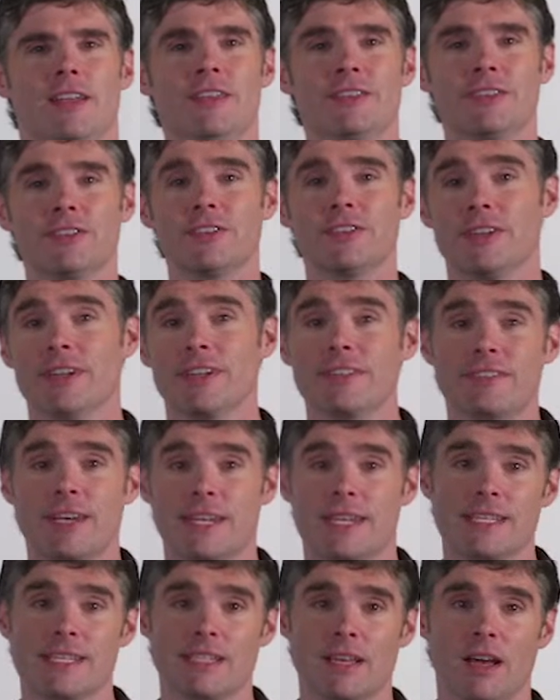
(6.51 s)
This is an
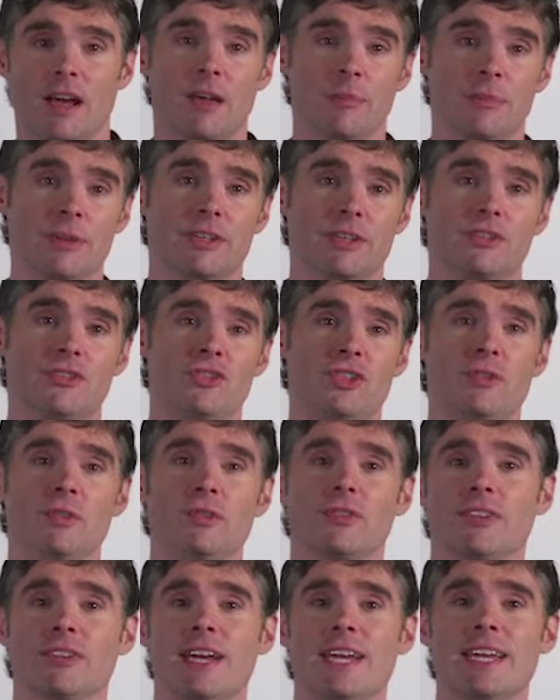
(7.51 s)
exciting time because
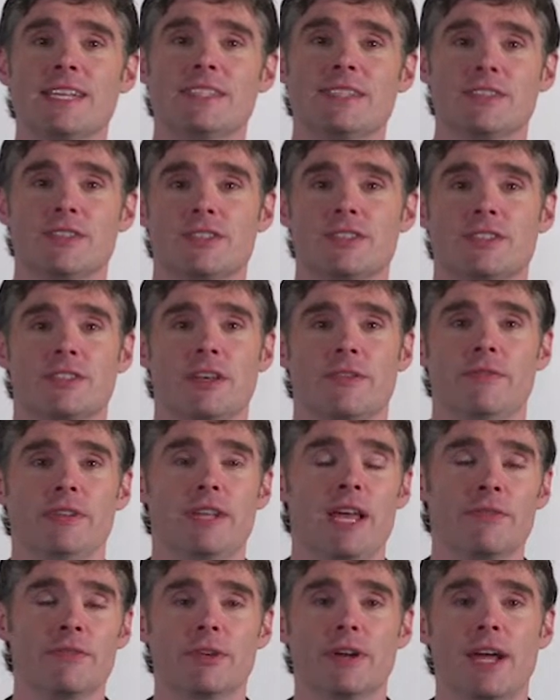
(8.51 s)
geoscientists have
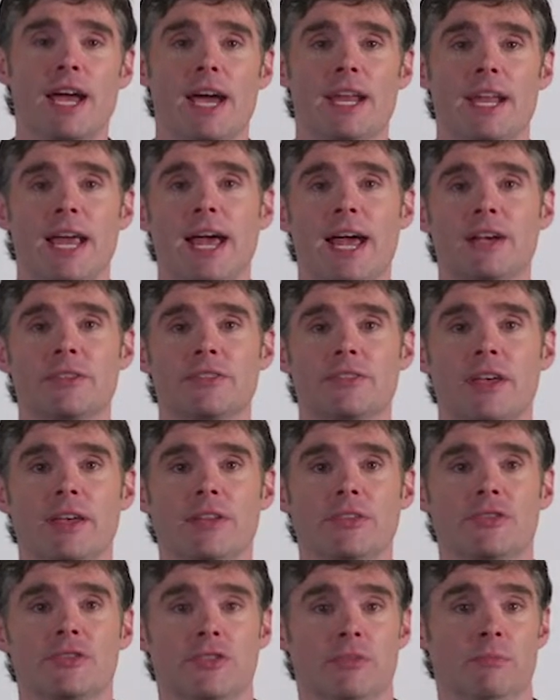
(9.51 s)
never had
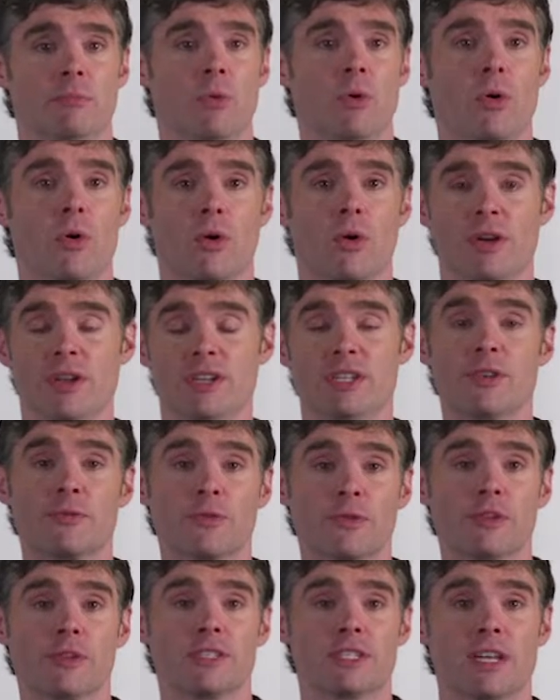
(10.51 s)
access to more and
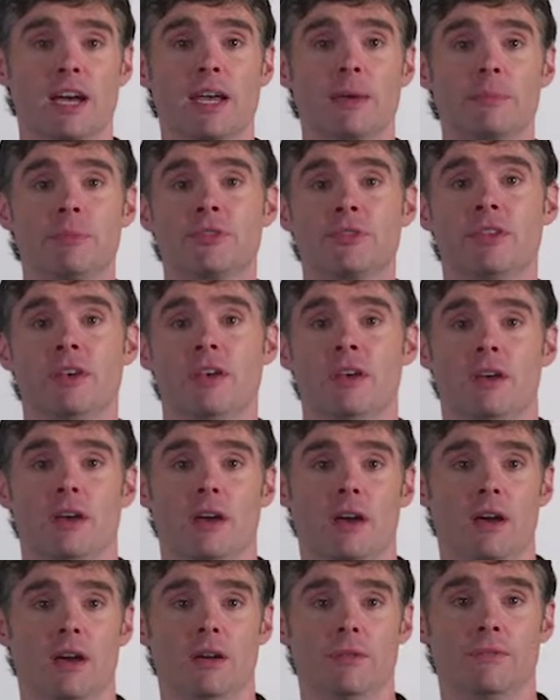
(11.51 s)
different types
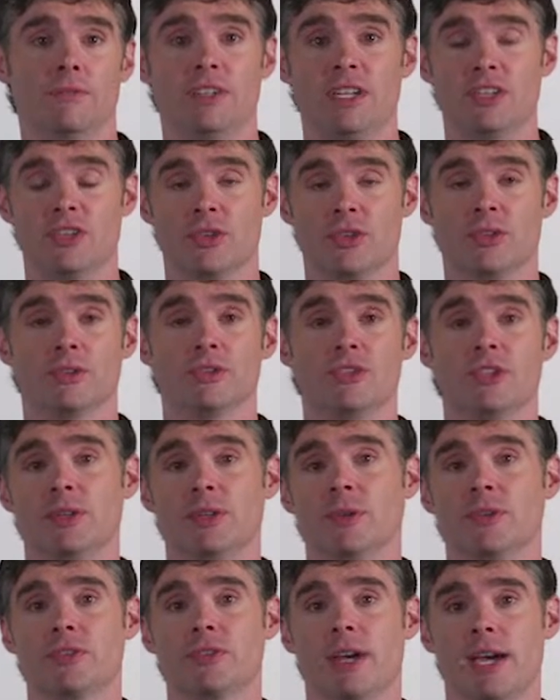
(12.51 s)
of digital
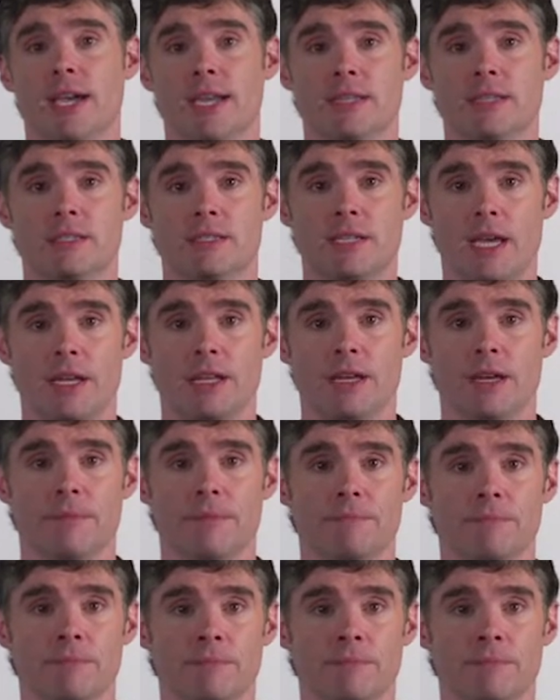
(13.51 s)
geoscience data.